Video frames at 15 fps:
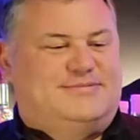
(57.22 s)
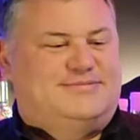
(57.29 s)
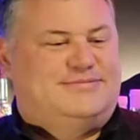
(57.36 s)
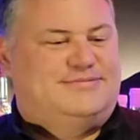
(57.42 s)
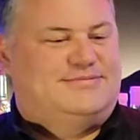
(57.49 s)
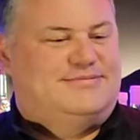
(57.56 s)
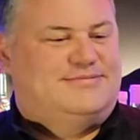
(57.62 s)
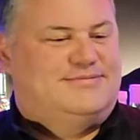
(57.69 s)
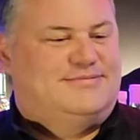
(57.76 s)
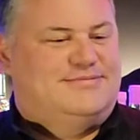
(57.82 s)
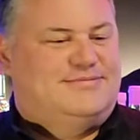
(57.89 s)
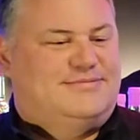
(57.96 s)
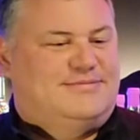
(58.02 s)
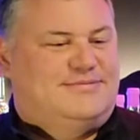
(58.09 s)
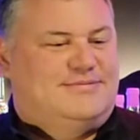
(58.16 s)

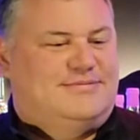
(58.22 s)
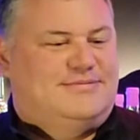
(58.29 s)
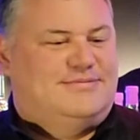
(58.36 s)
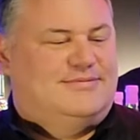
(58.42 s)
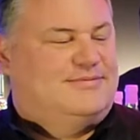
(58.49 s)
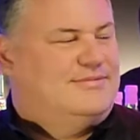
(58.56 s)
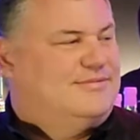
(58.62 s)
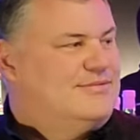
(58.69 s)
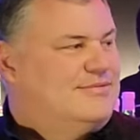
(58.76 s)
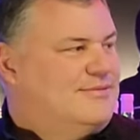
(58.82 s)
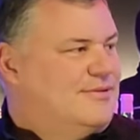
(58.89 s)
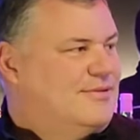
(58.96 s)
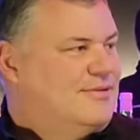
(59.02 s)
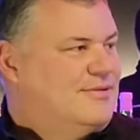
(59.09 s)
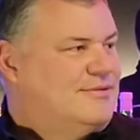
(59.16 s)

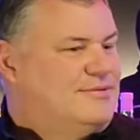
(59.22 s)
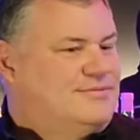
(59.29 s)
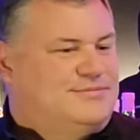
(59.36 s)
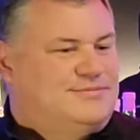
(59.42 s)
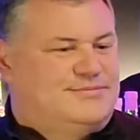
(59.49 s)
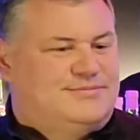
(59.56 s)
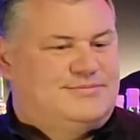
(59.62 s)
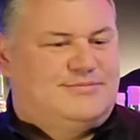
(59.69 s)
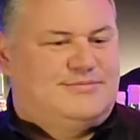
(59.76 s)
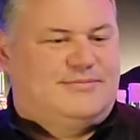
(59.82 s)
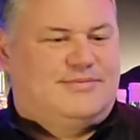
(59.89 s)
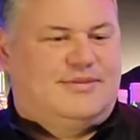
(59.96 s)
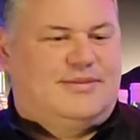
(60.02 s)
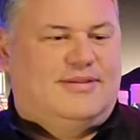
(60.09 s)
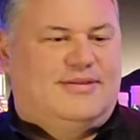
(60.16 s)

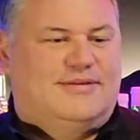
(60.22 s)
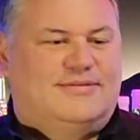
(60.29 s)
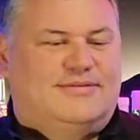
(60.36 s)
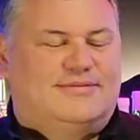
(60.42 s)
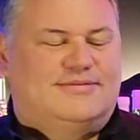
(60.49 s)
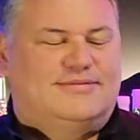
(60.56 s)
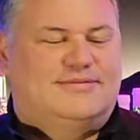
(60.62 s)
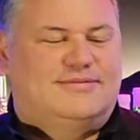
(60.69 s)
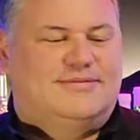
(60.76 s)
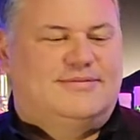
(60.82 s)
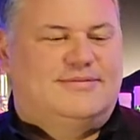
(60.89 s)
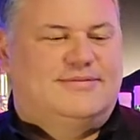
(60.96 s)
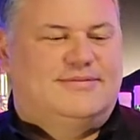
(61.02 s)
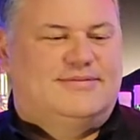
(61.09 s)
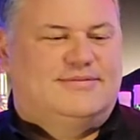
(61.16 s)

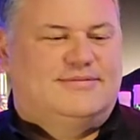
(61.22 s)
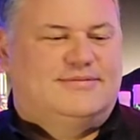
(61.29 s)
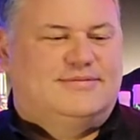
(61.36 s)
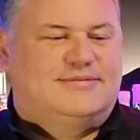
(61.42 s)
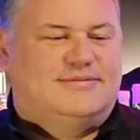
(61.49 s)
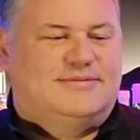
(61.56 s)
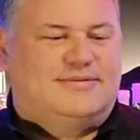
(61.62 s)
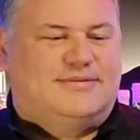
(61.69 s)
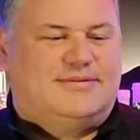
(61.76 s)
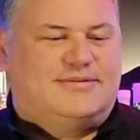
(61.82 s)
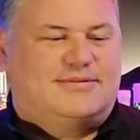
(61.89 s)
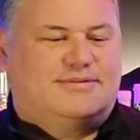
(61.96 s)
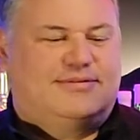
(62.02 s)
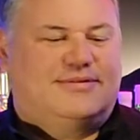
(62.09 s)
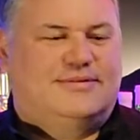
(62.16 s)

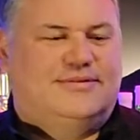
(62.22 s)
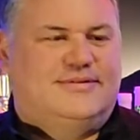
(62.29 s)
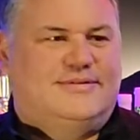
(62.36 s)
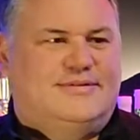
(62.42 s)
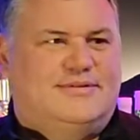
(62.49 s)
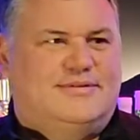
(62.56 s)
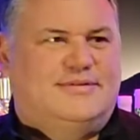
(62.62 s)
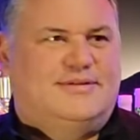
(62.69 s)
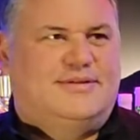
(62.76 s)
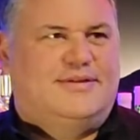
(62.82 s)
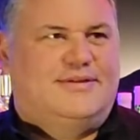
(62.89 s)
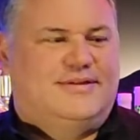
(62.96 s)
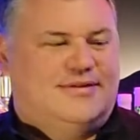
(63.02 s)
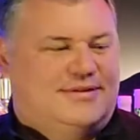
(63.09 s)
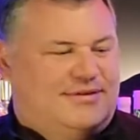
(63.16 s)

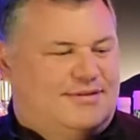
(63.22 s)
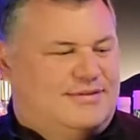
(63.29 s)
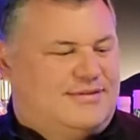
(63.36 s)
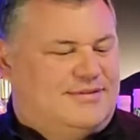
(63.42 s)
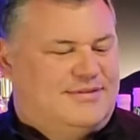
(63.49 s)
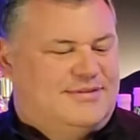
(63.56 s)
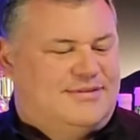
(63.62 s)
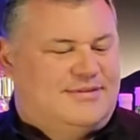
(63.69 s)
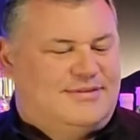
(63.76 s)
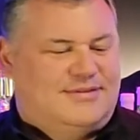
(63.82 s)
[no speech]